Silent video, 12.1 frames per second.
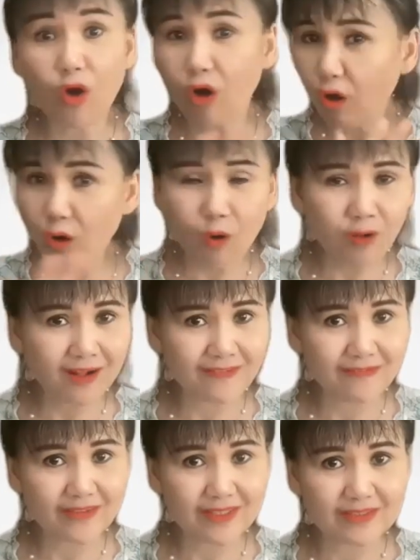all of
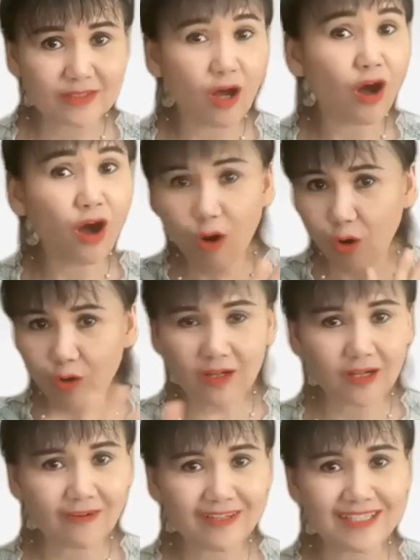
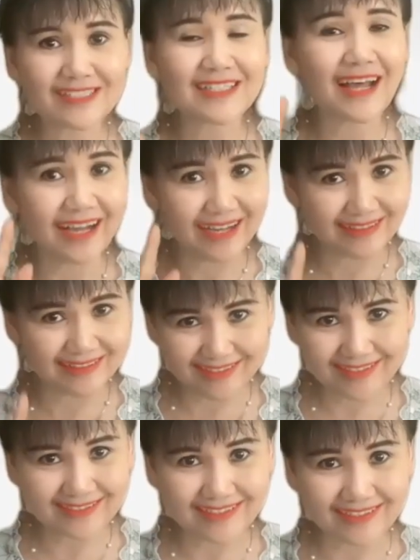us are
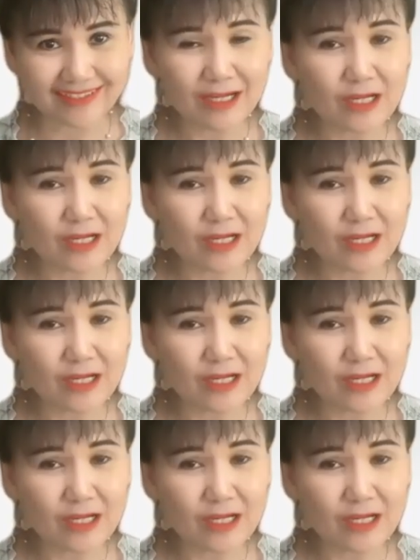learning.